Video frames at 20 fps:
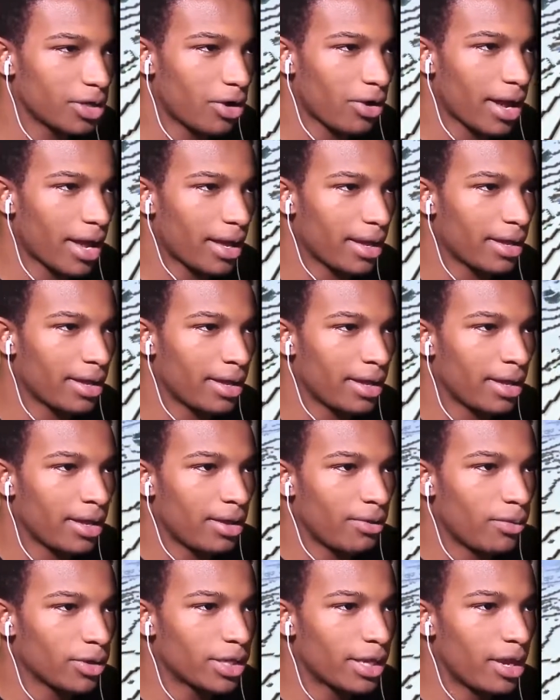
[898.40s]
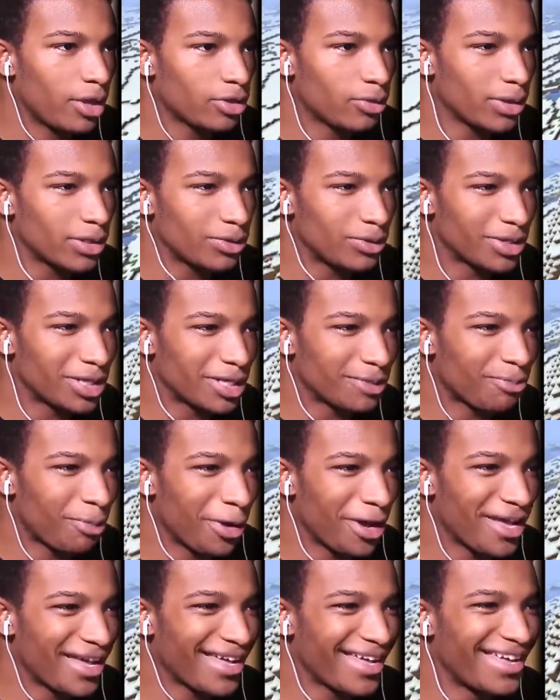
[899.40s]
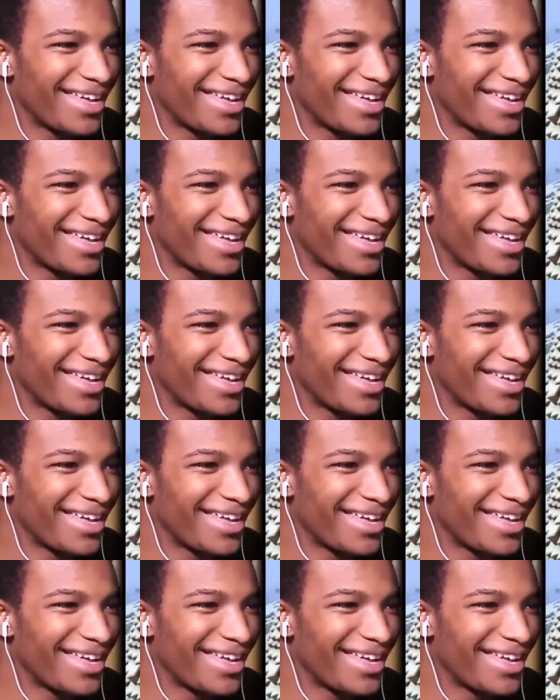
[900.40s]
Alright. What the hell do we do at this point?